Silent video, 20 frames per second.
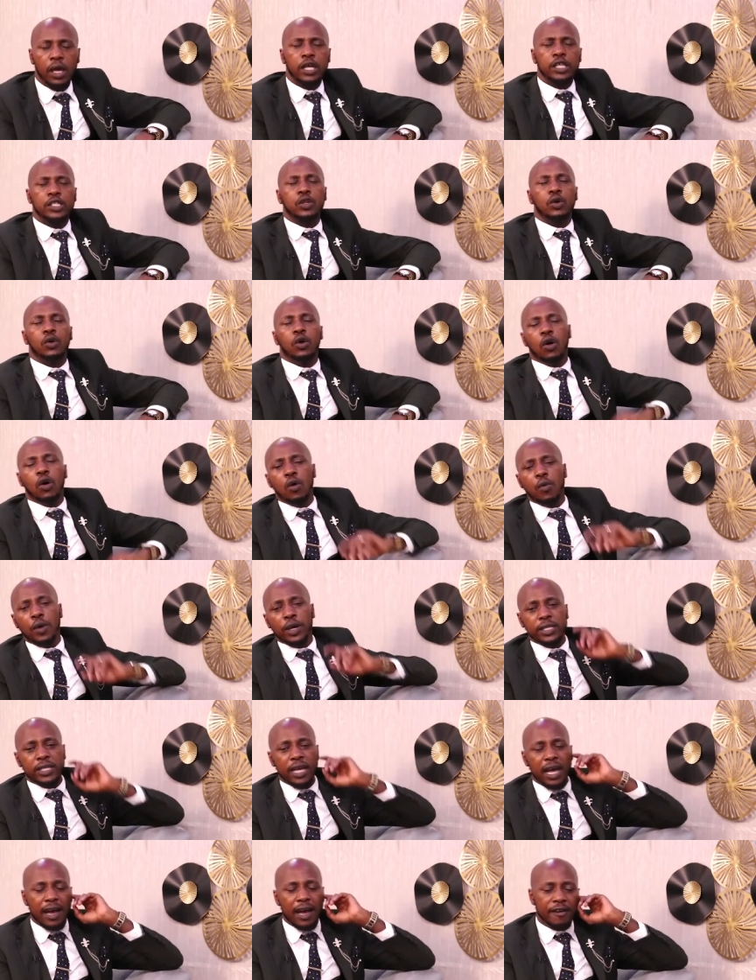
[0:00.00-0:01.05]
So
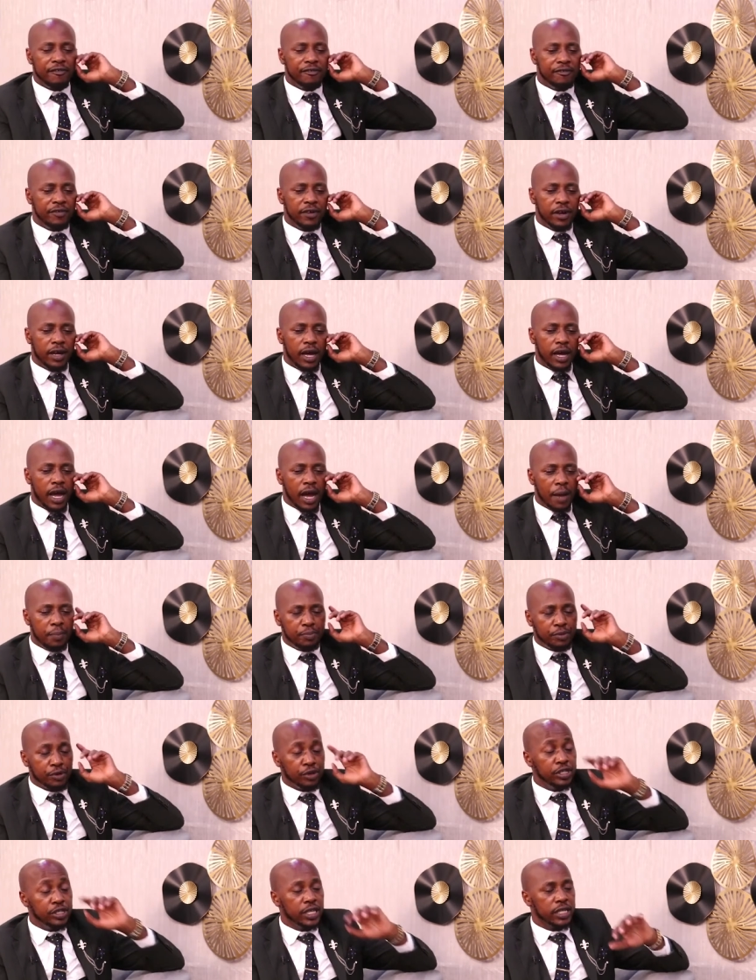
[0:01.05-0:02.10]
always have a
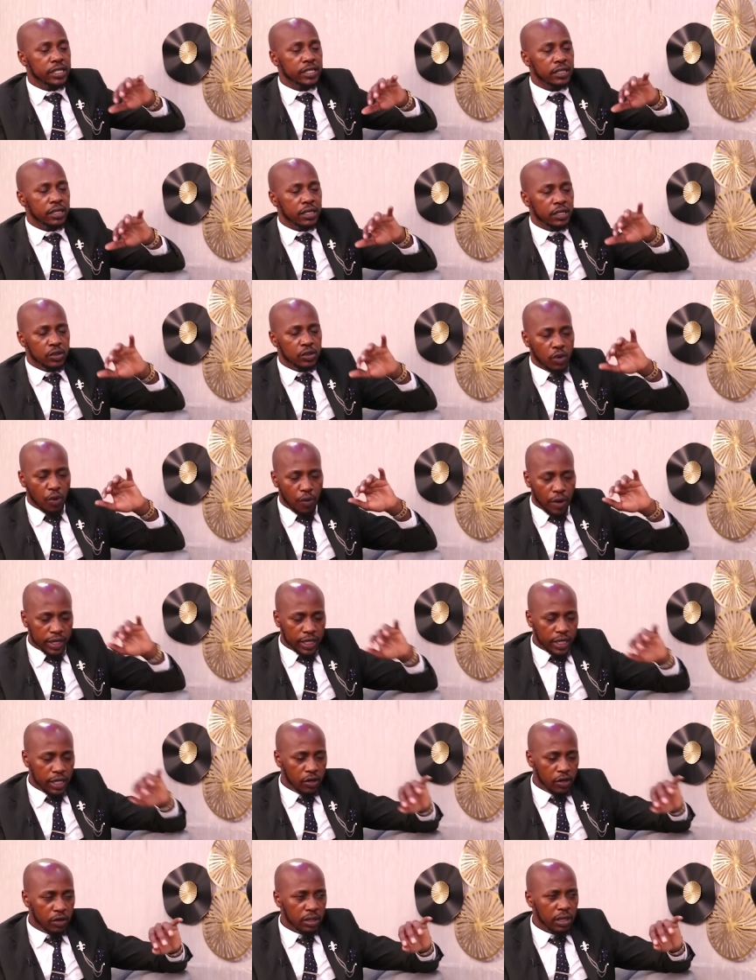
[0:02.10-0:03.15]
project you're
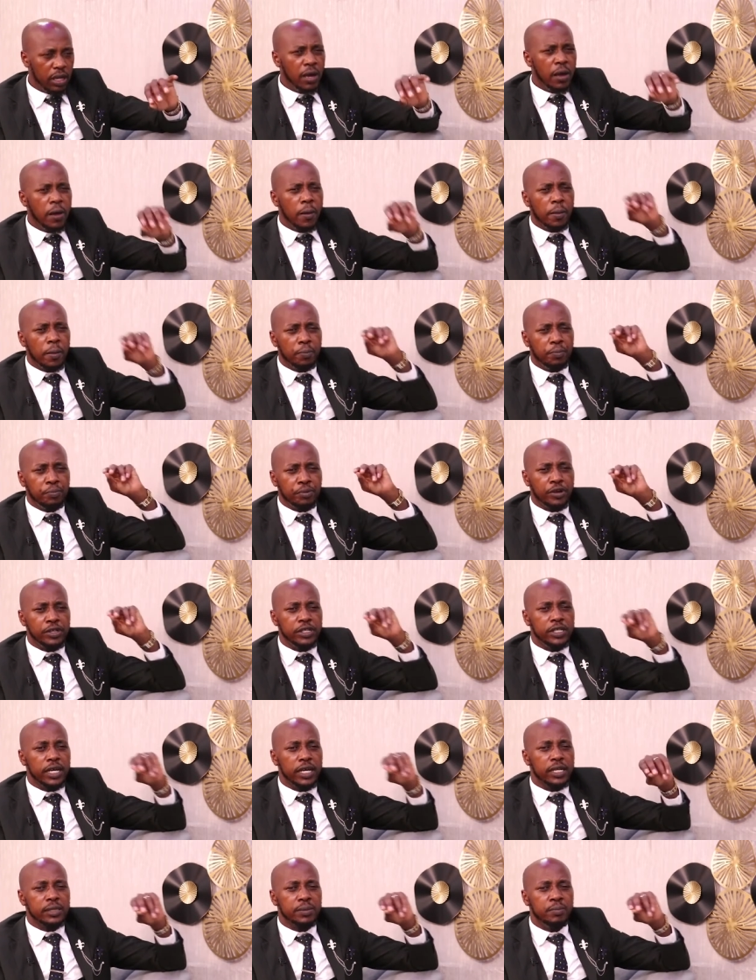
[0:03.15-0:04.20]
working on.
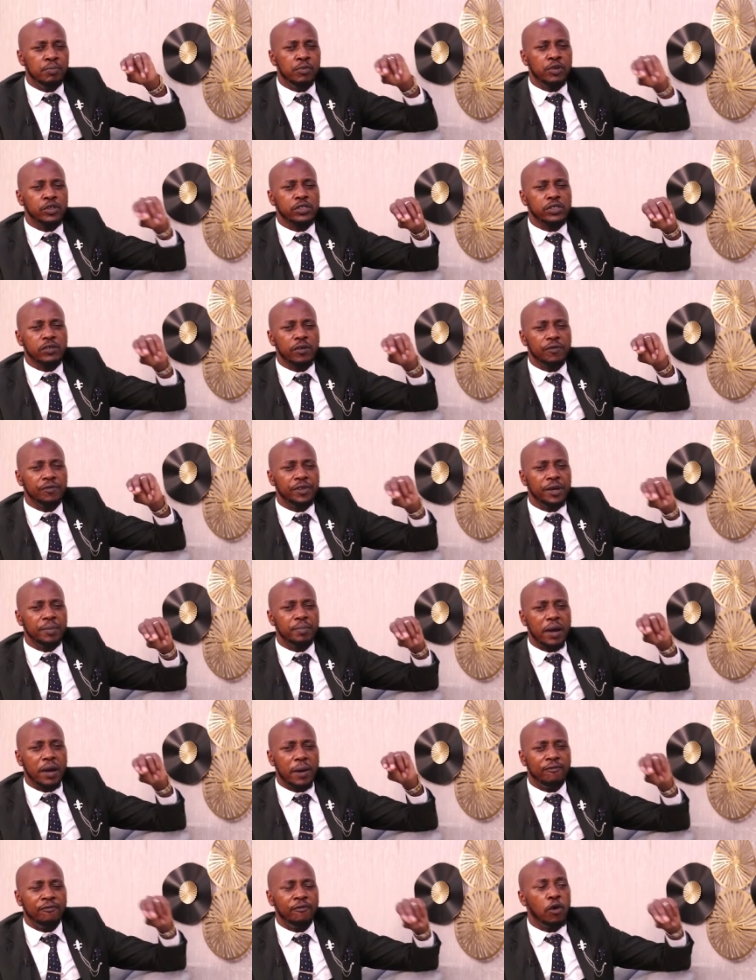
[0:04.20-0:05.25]
Projects, most of them
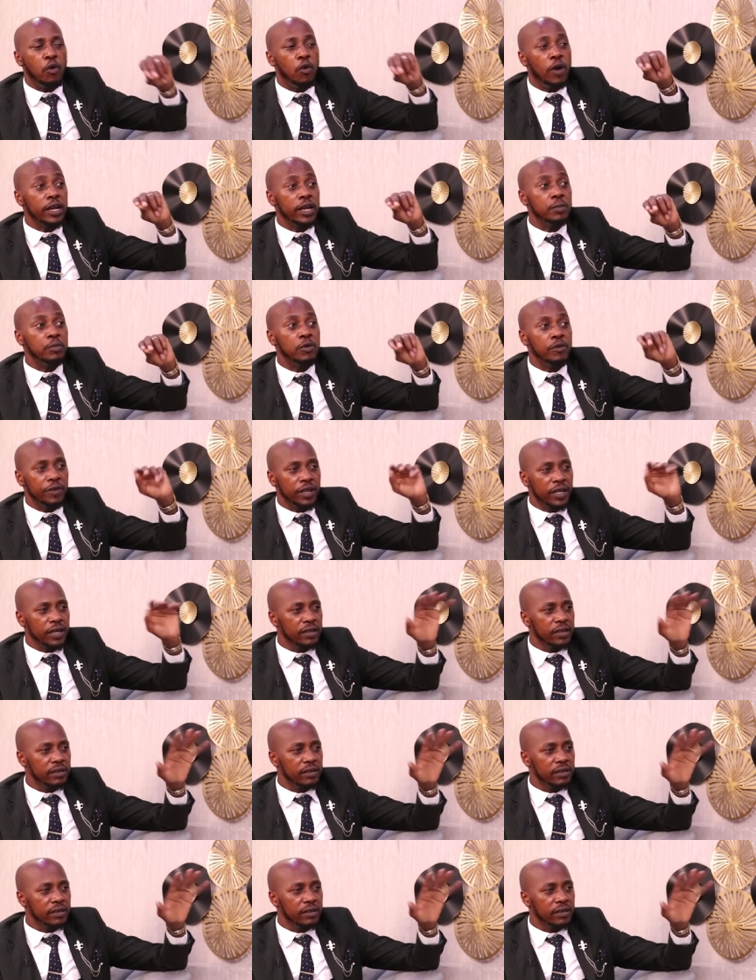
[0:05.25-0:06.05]
are forward moving.